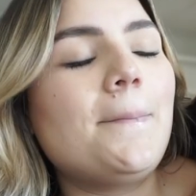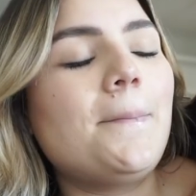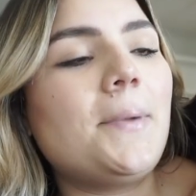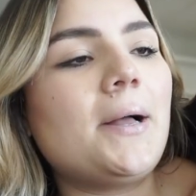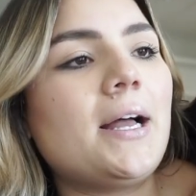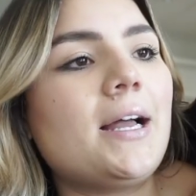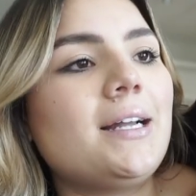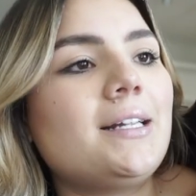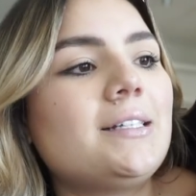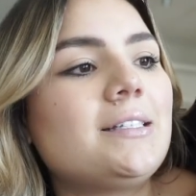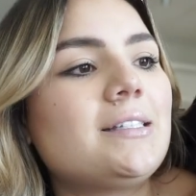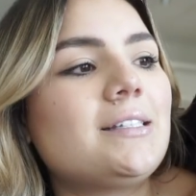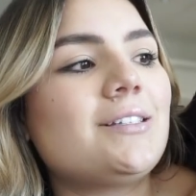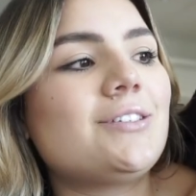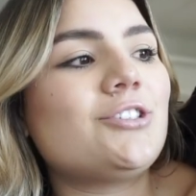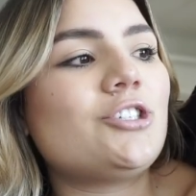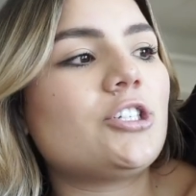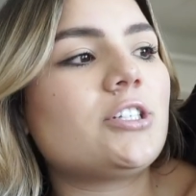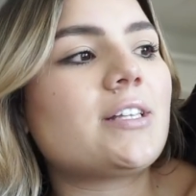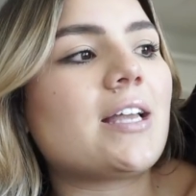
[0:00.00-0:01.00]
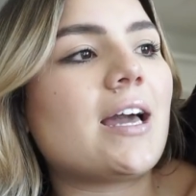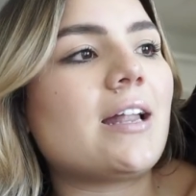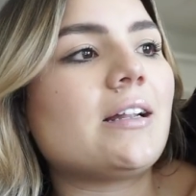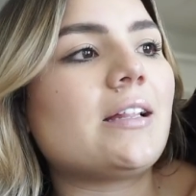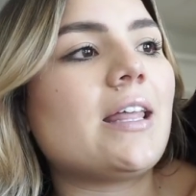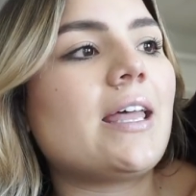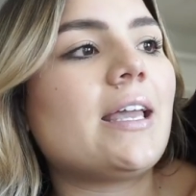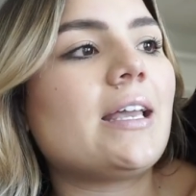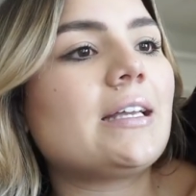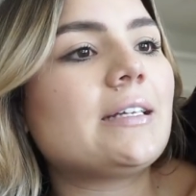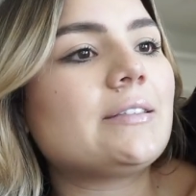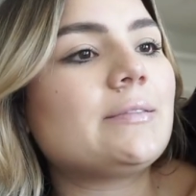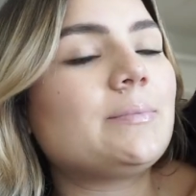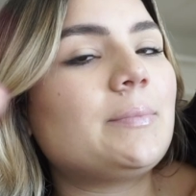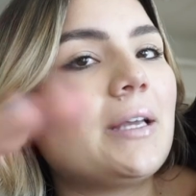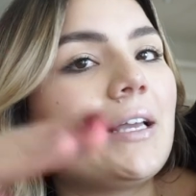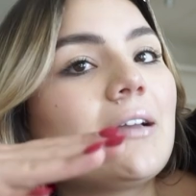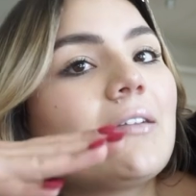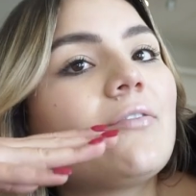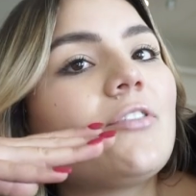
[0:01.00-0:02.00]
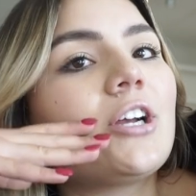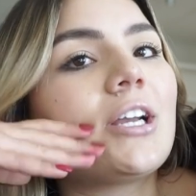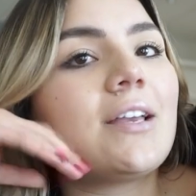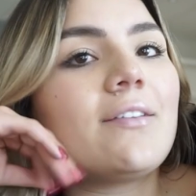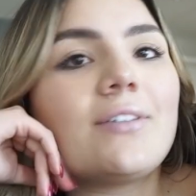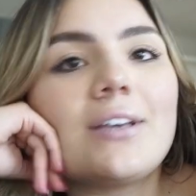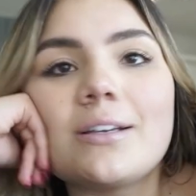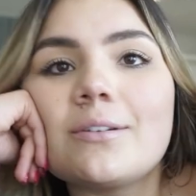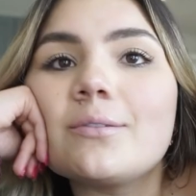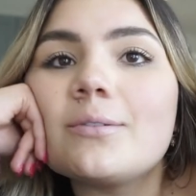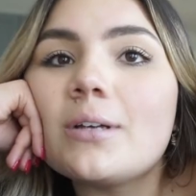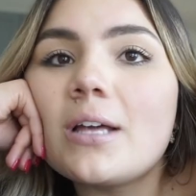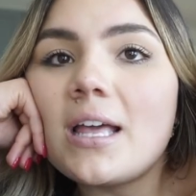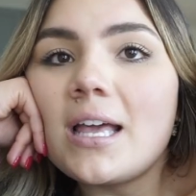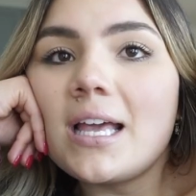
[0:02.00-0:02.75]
But just kind of like being forgiving